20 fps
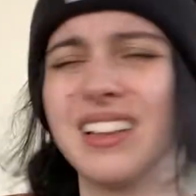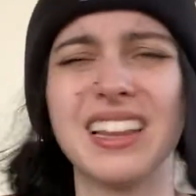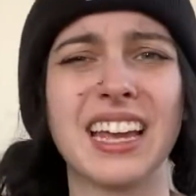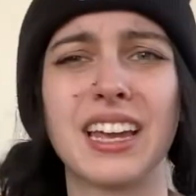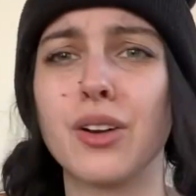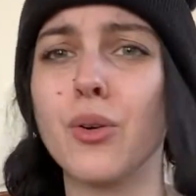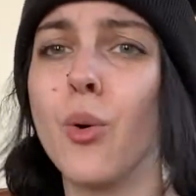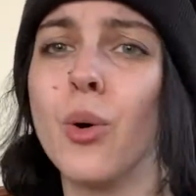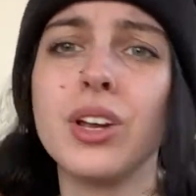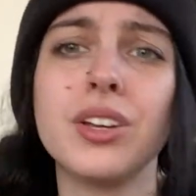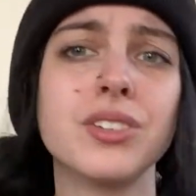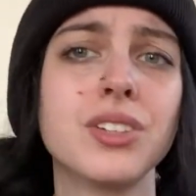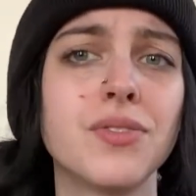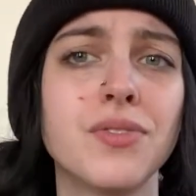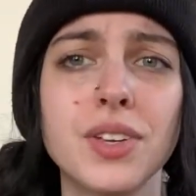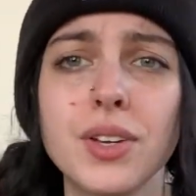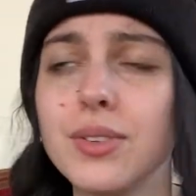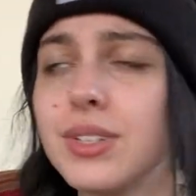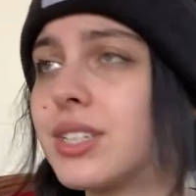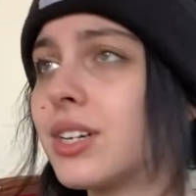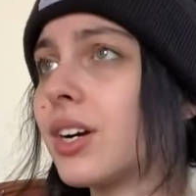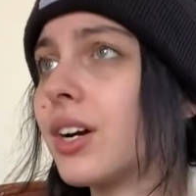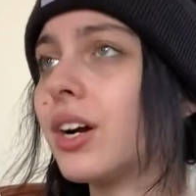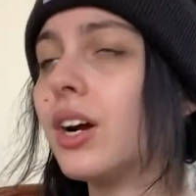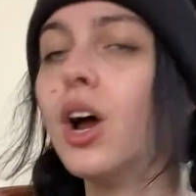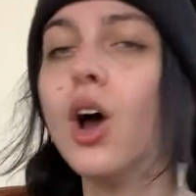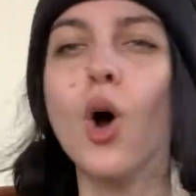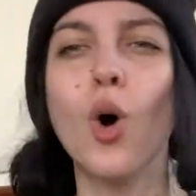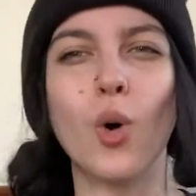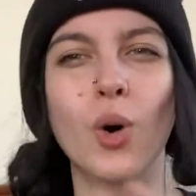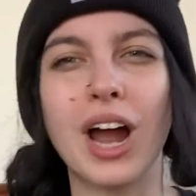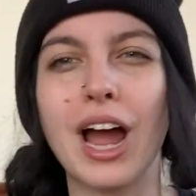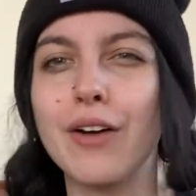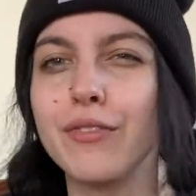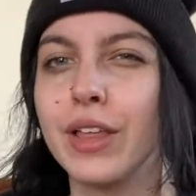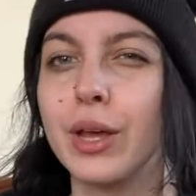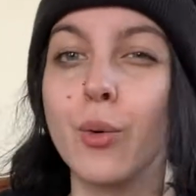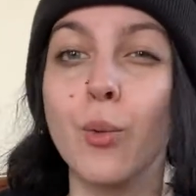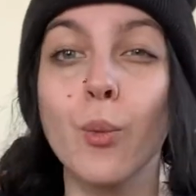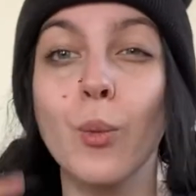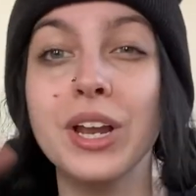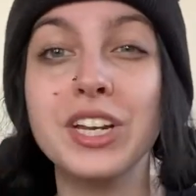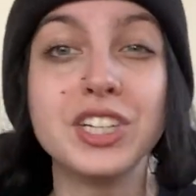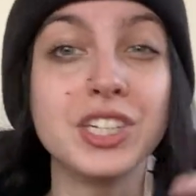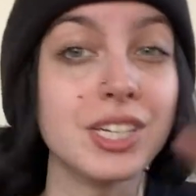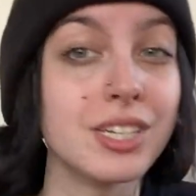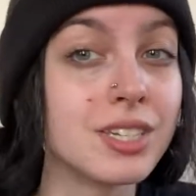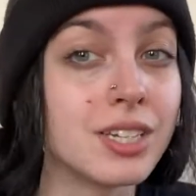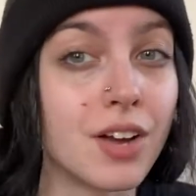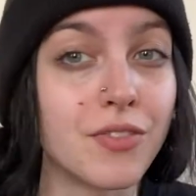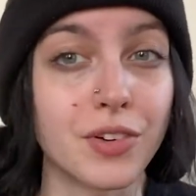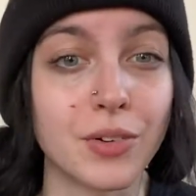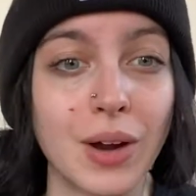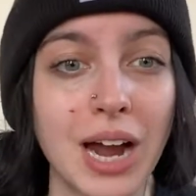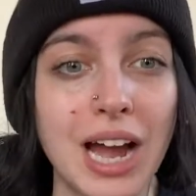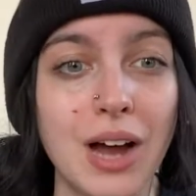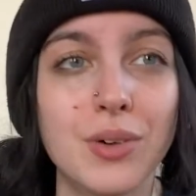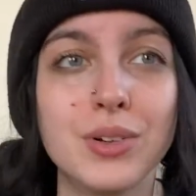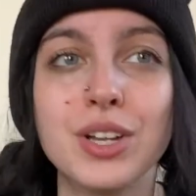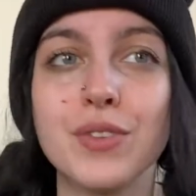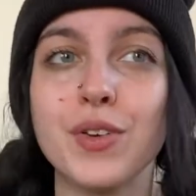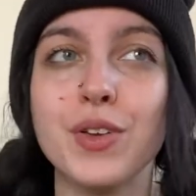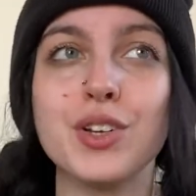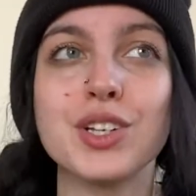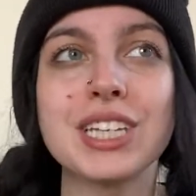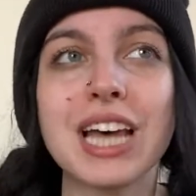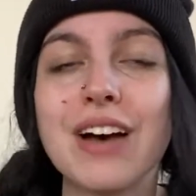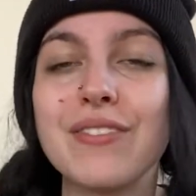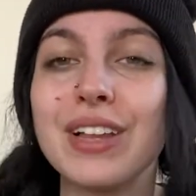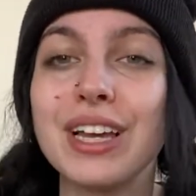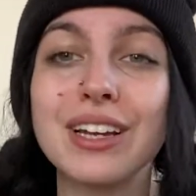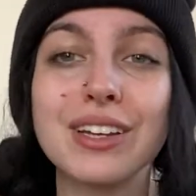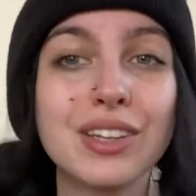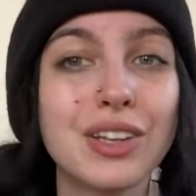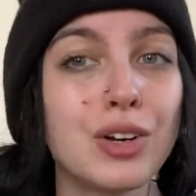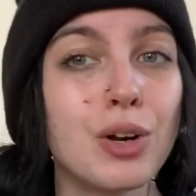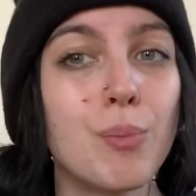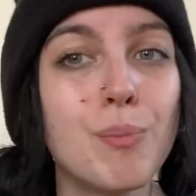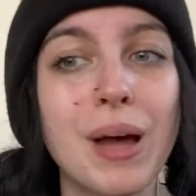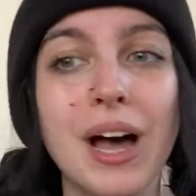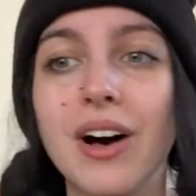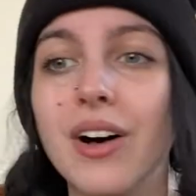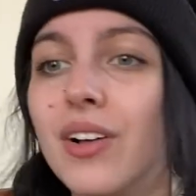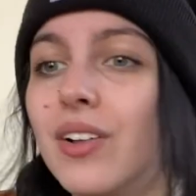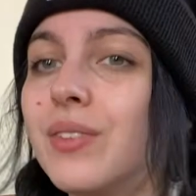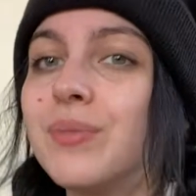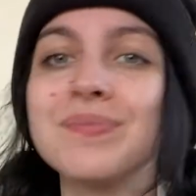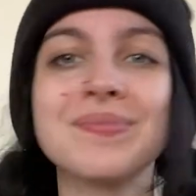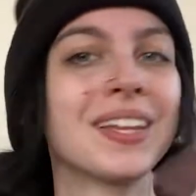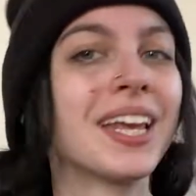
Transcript: like an oil diffuser or have like witchy stuff around. If you just have like a little bell,